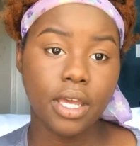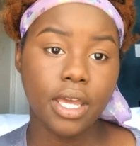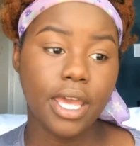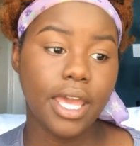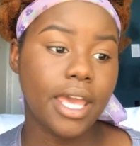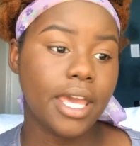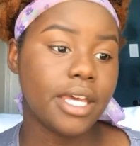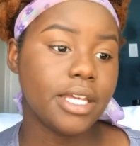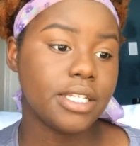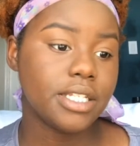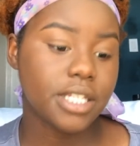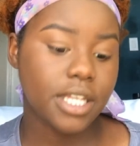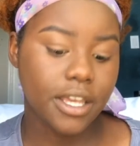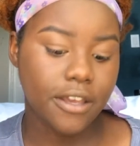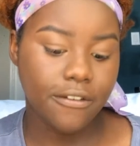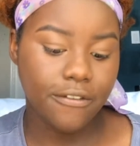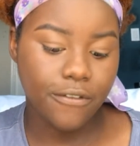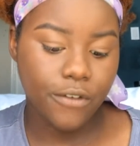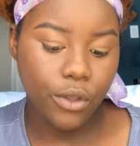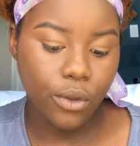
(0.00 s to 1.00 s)
And
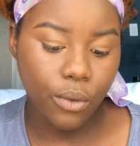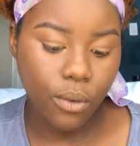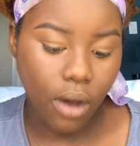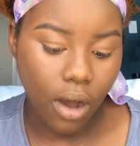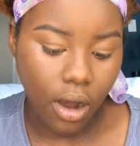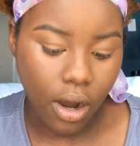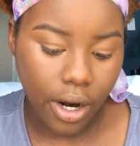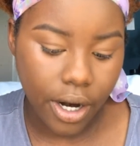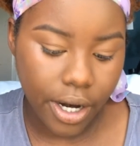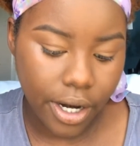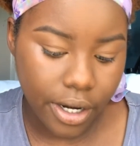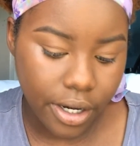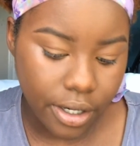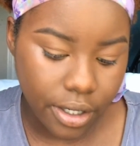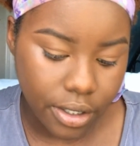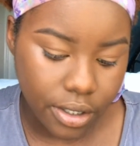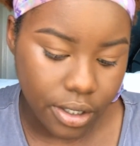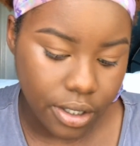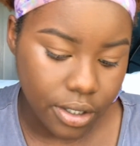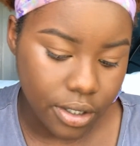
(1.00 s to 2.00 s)
if you are
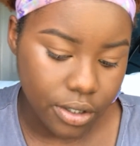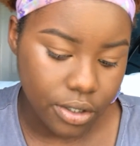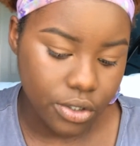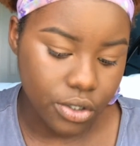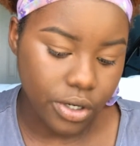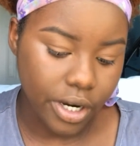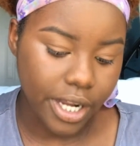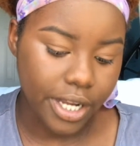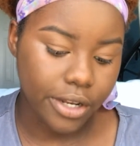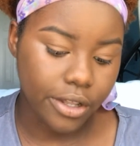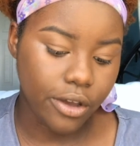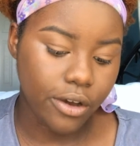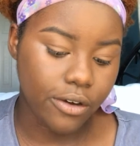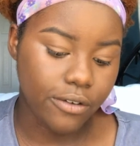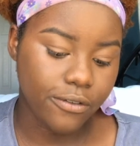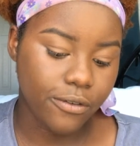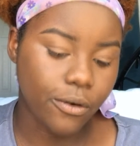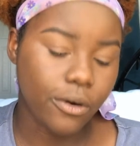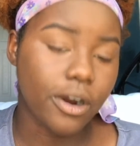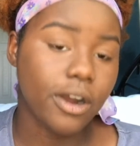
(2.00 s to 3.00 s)
trying to go
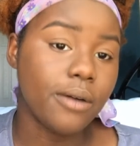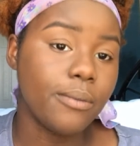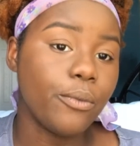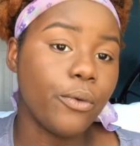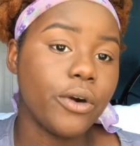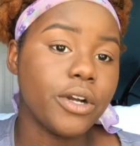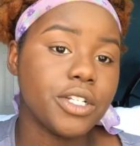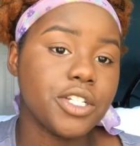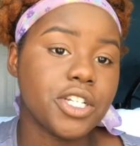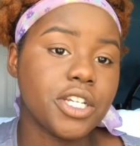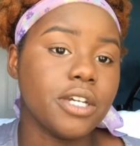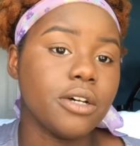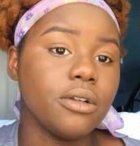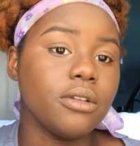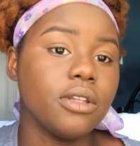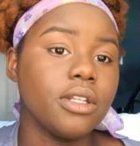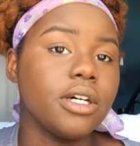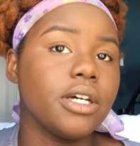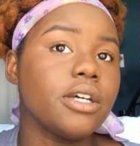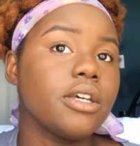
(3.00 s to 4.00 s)
for a more
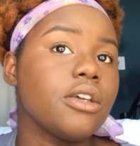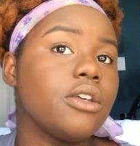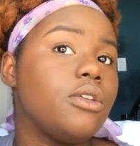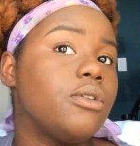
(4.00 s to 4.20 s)
chill look,